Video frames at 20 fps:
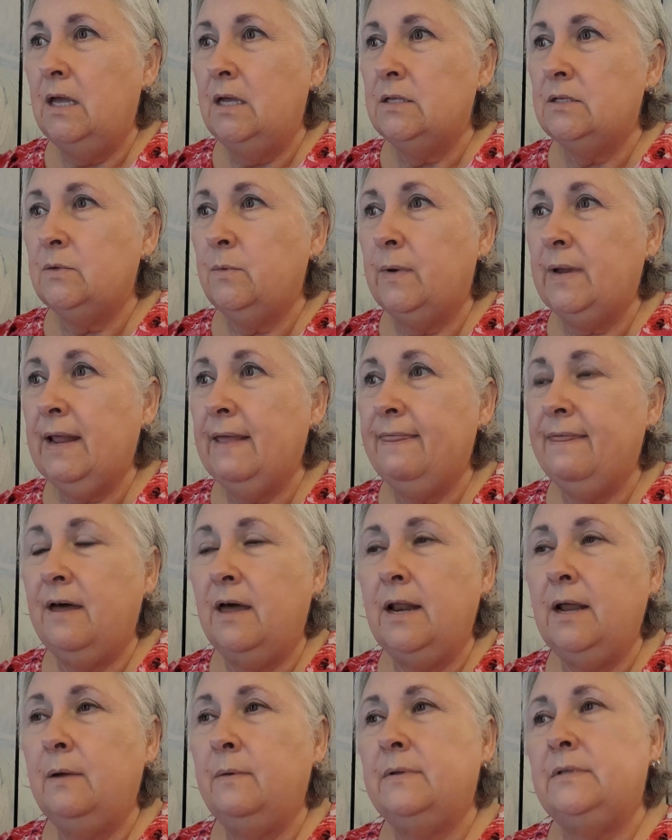So what I
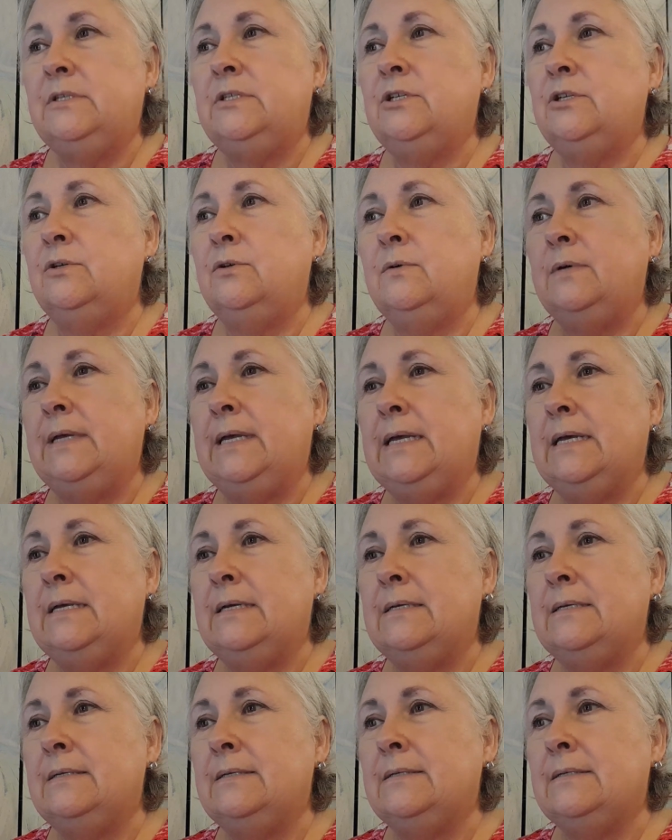thought I would do
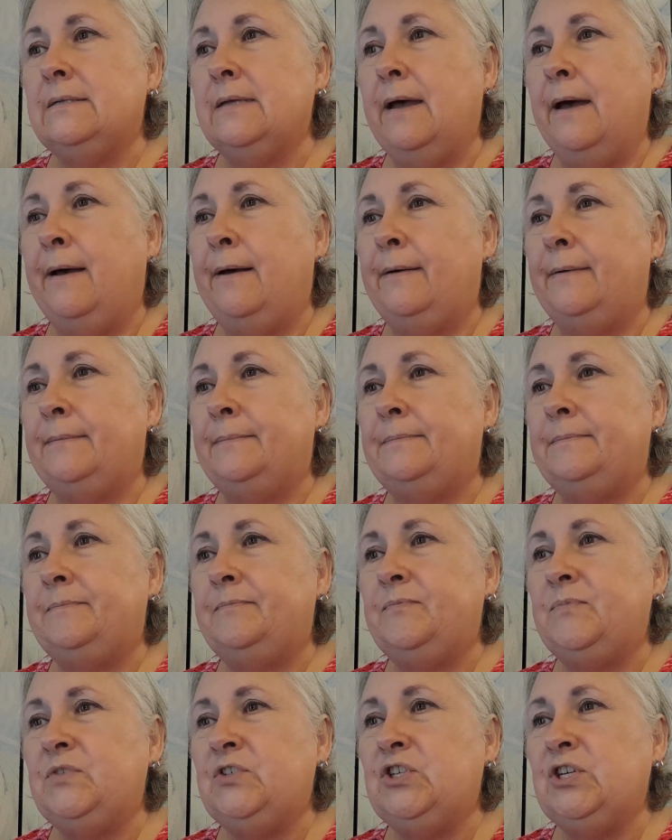is
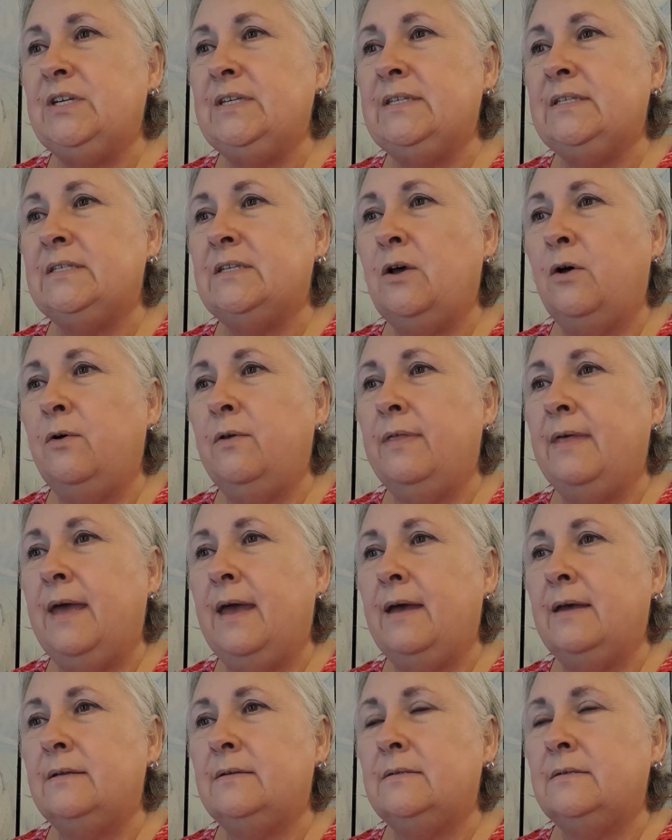just so
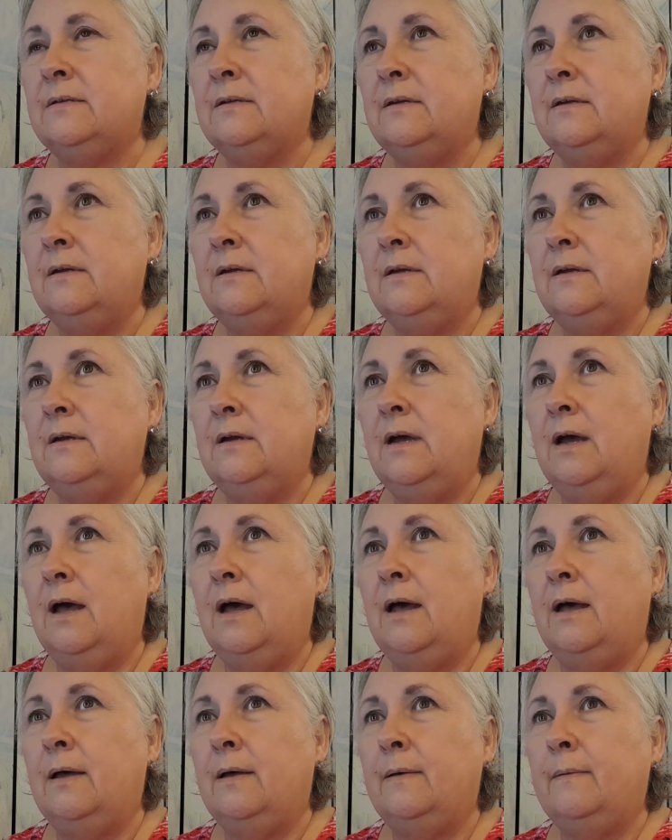that
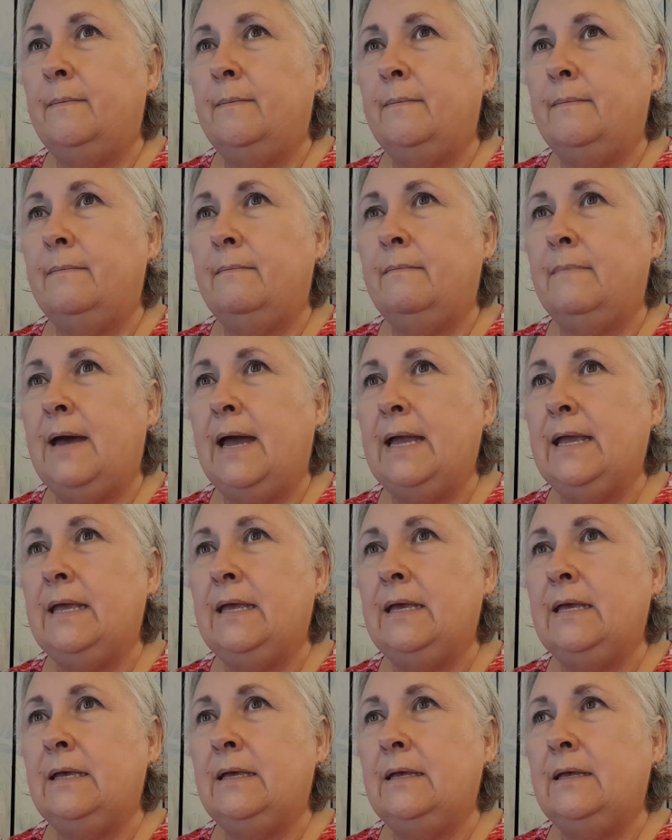
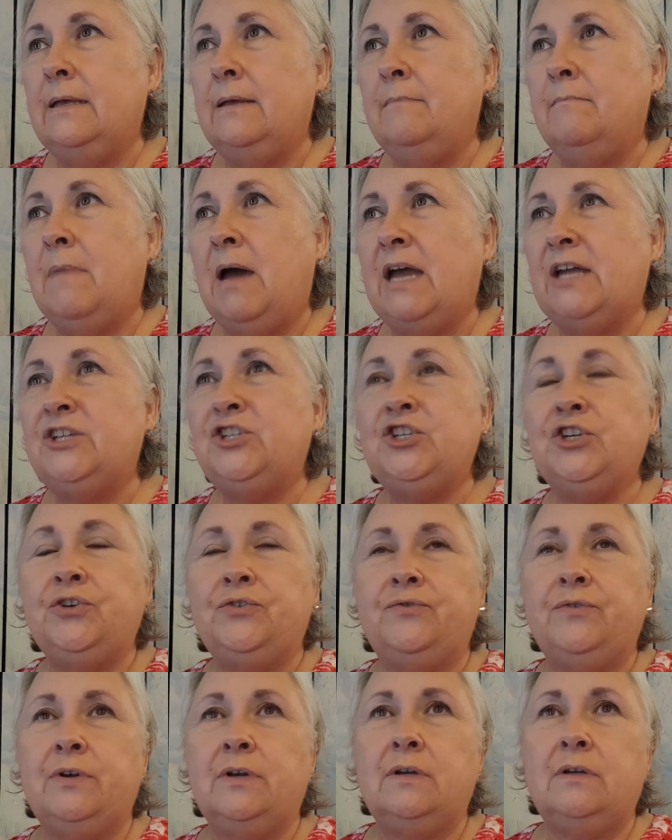my
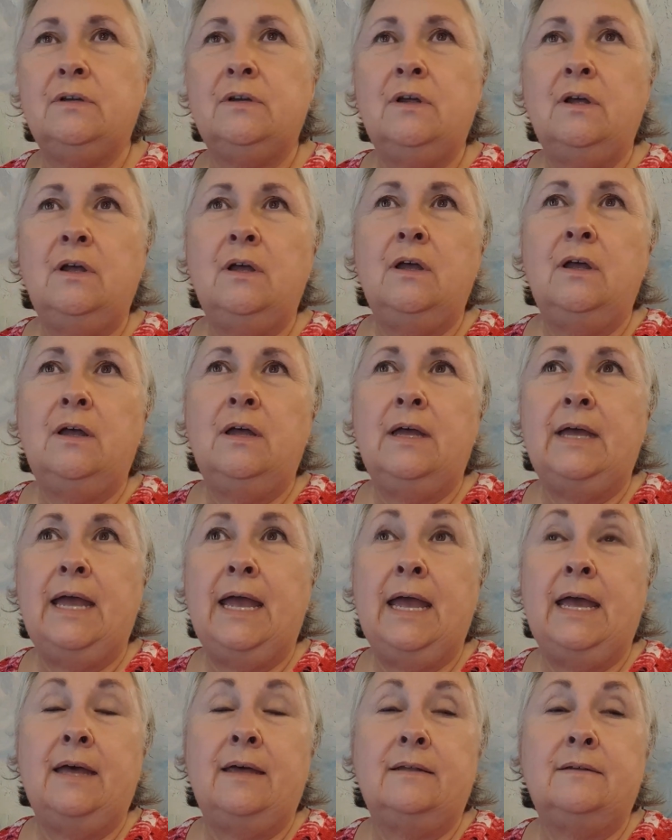children
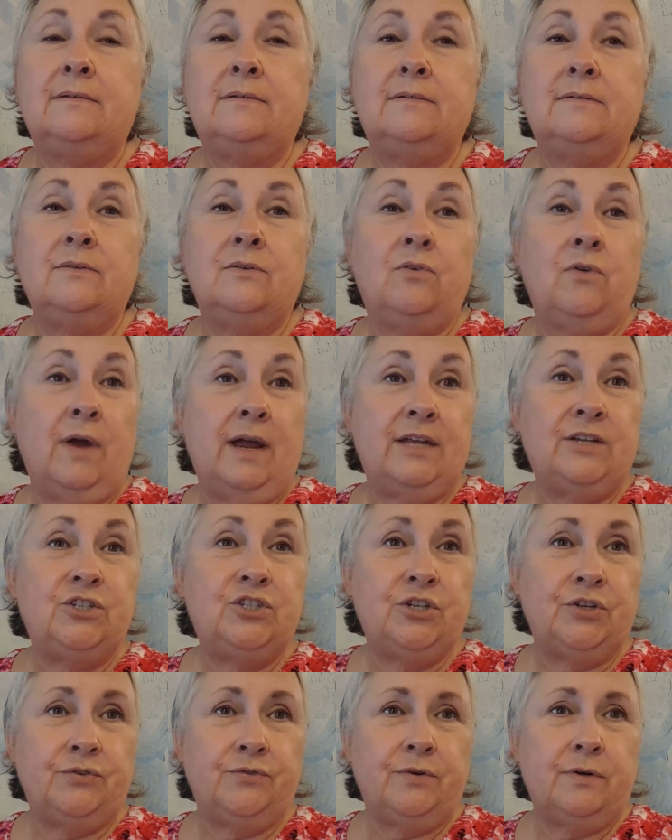and
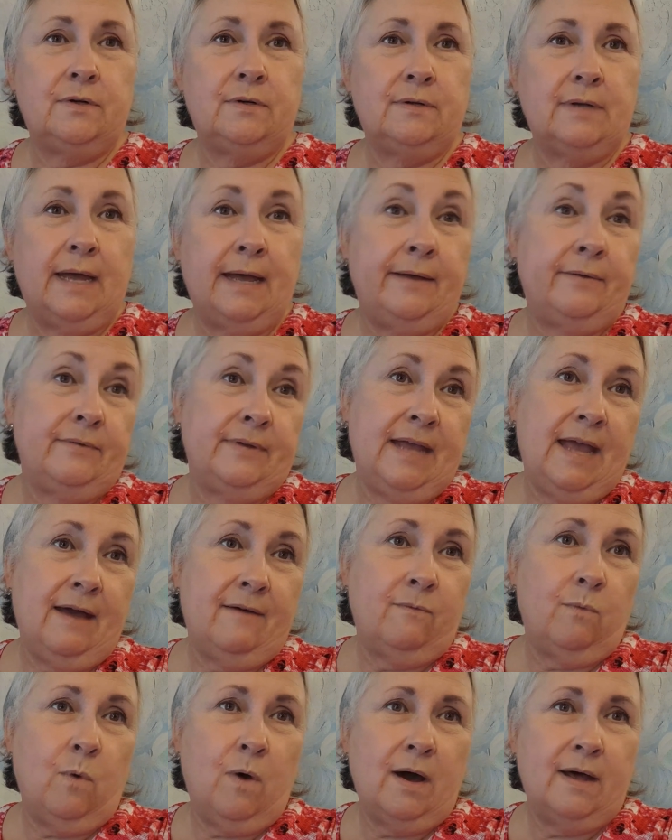grandchildren, I only
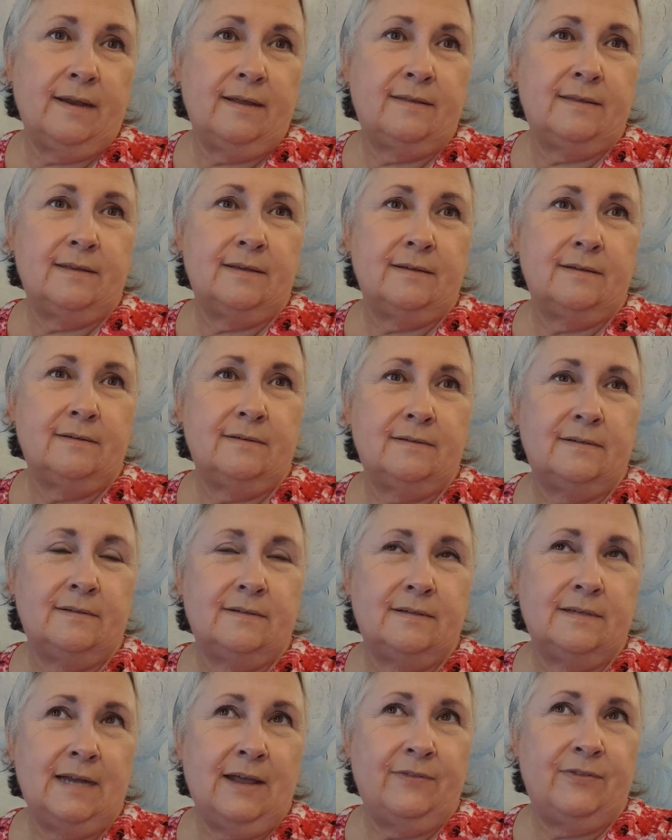have one
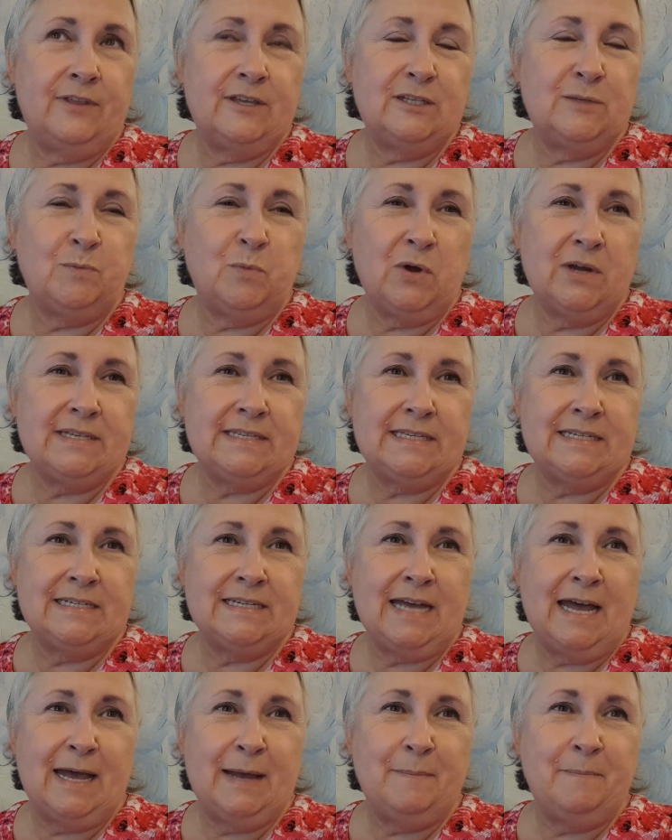at this present
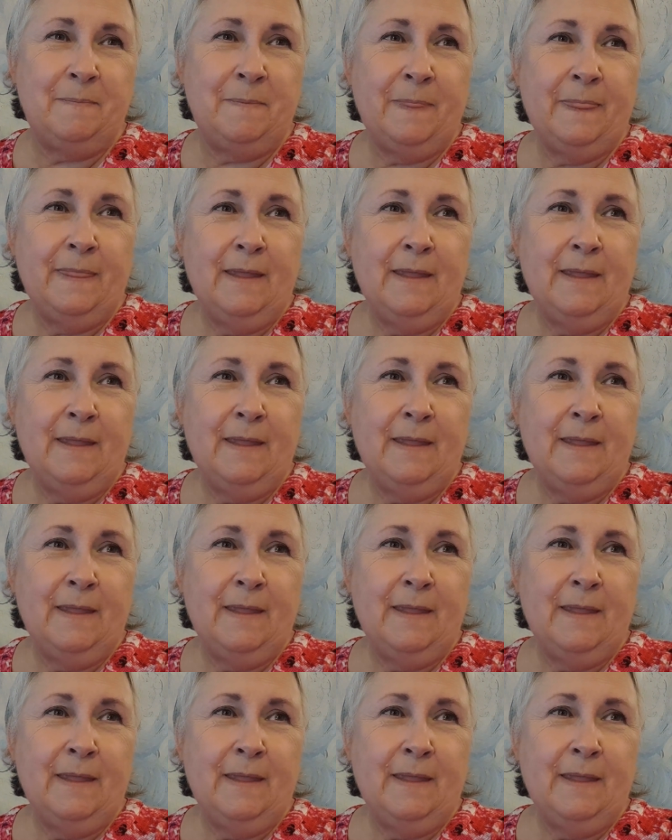time,